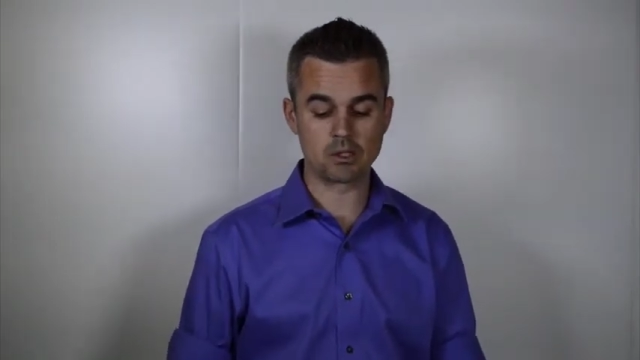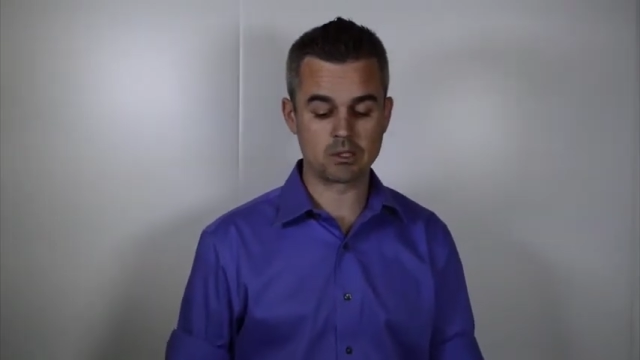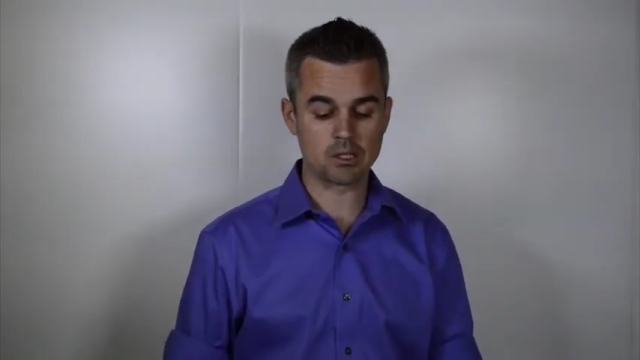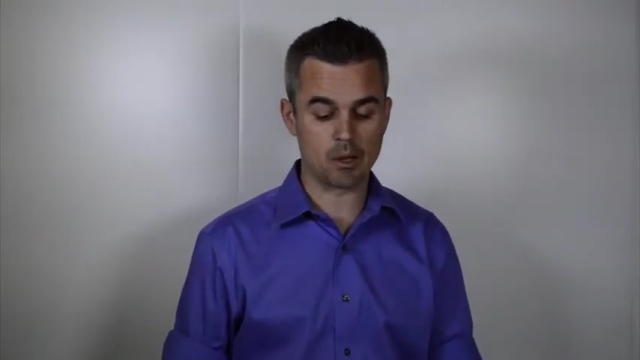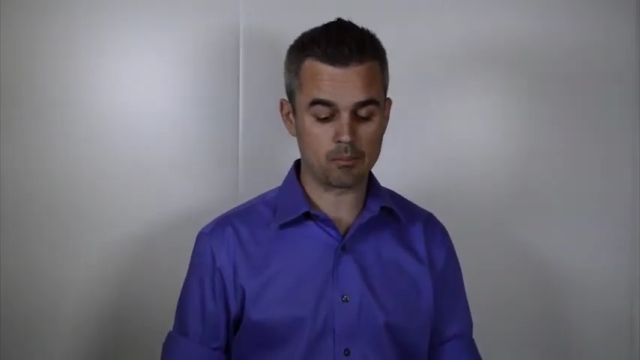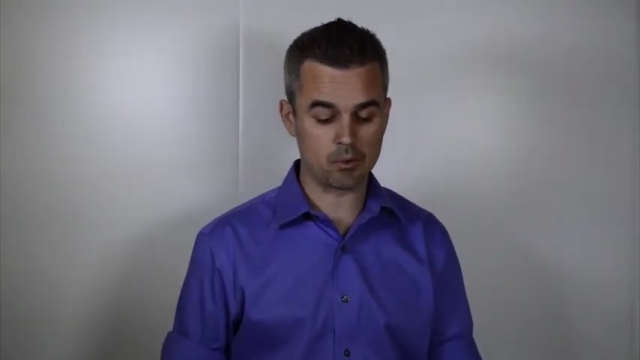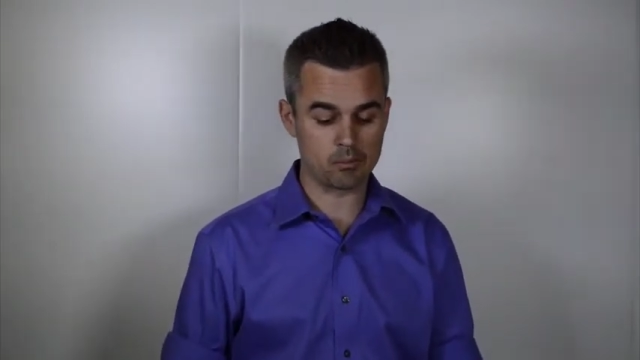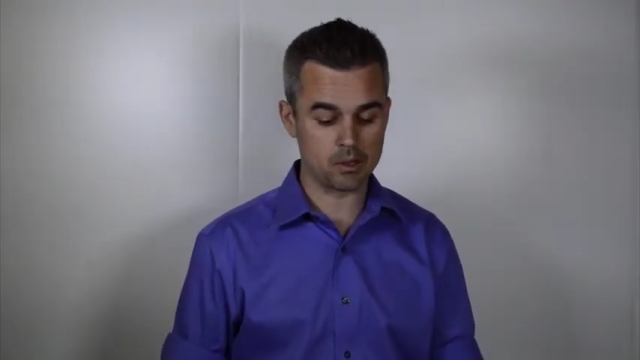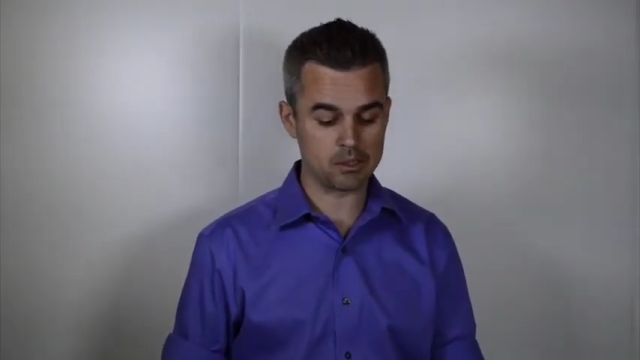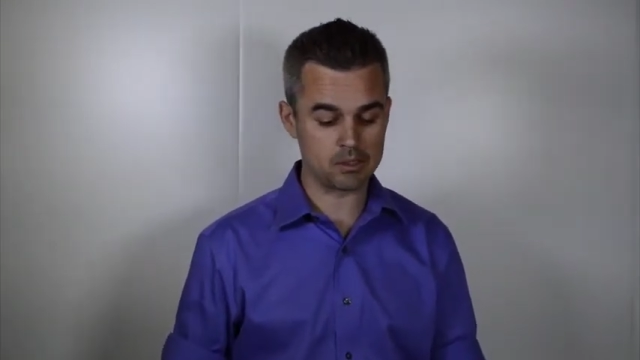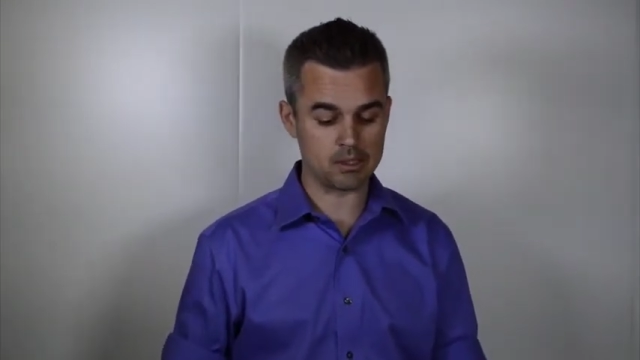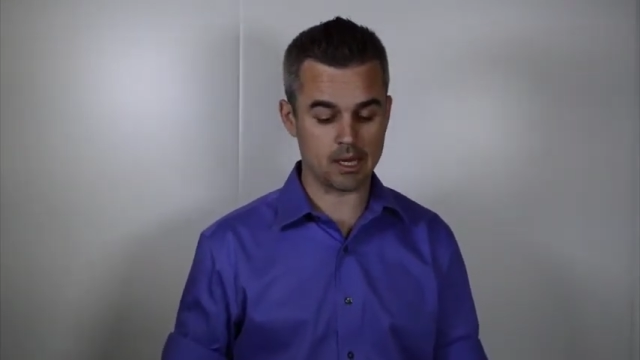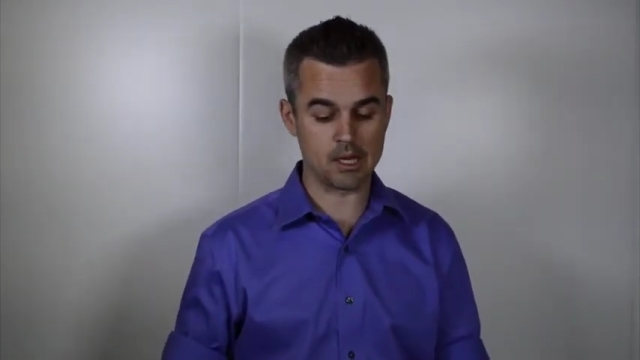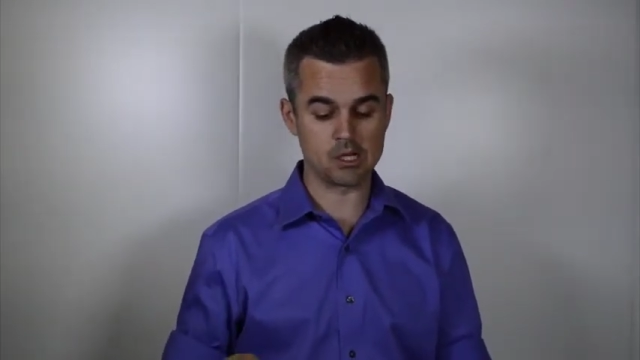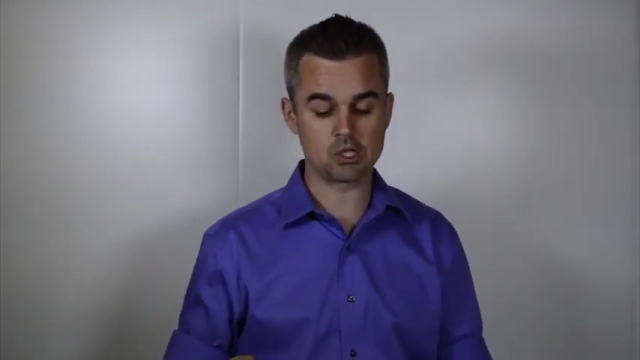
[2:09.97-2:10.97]

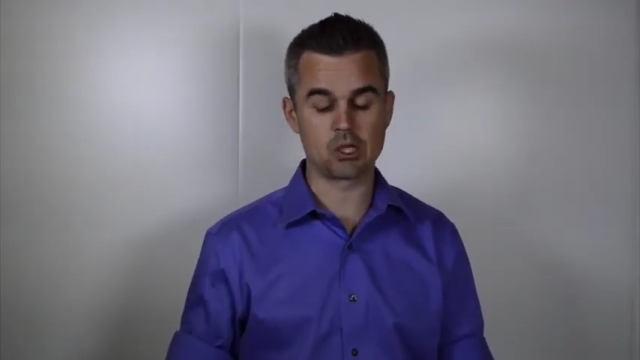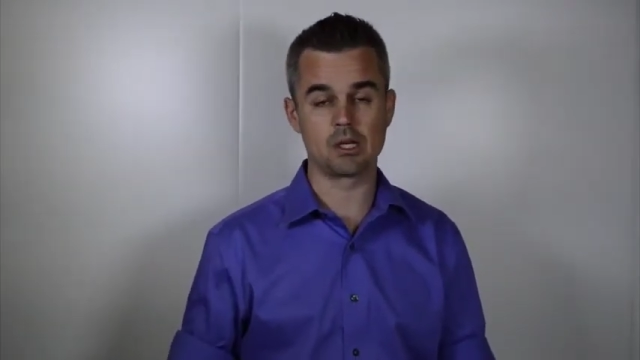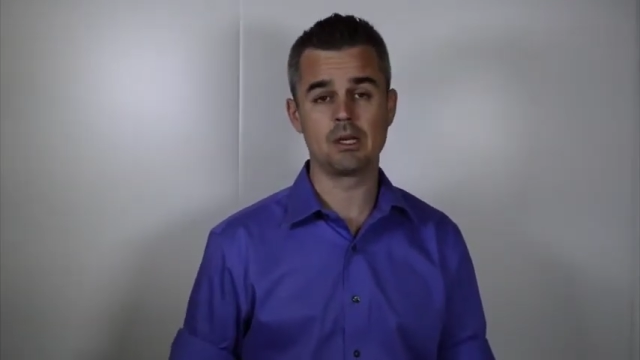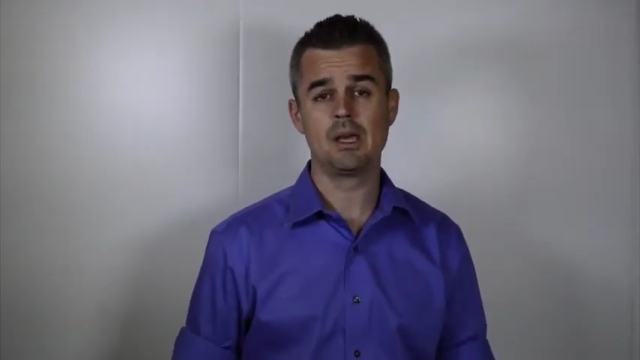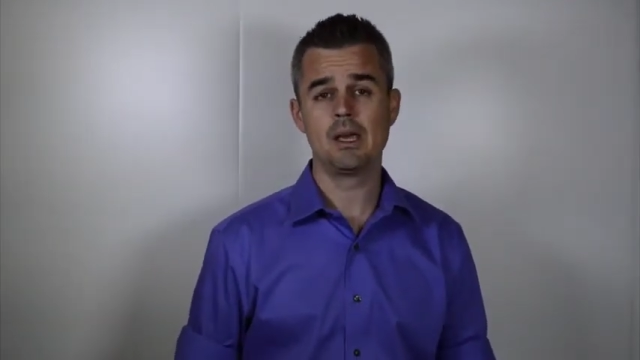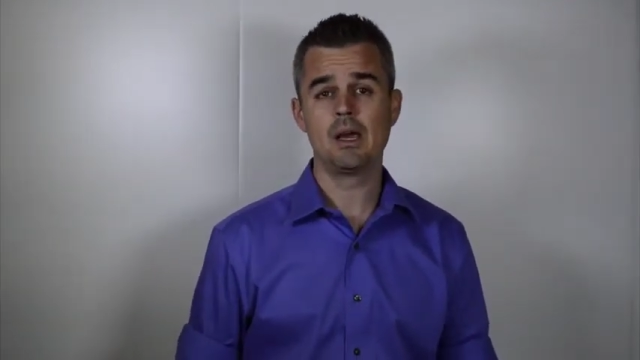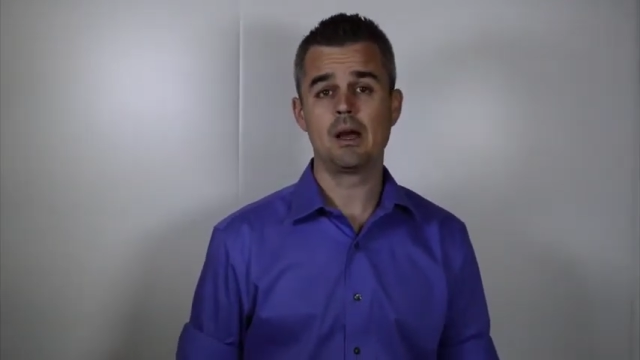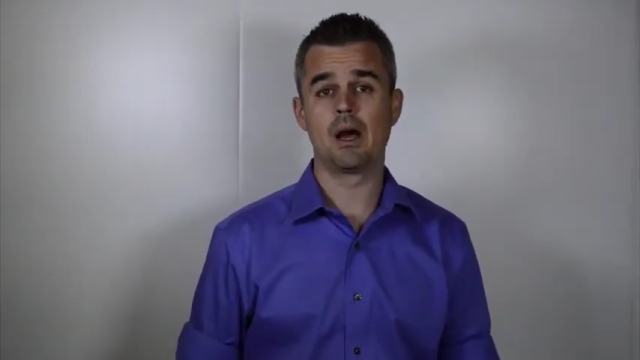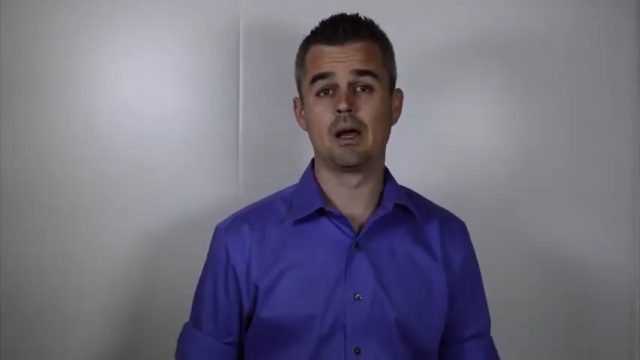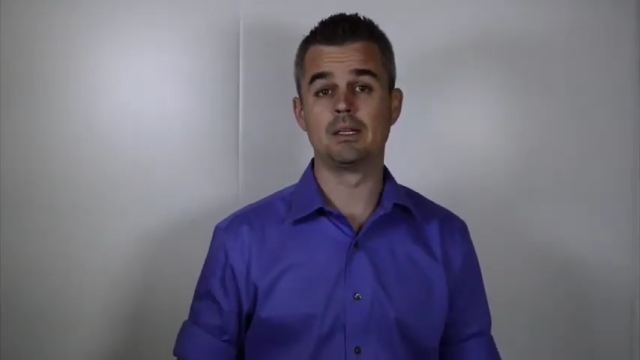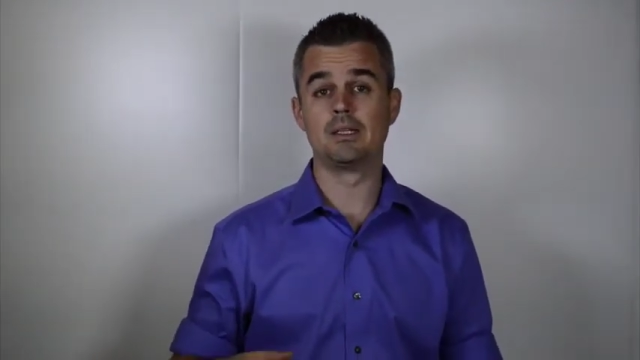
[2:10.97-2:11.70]
supplementation uh,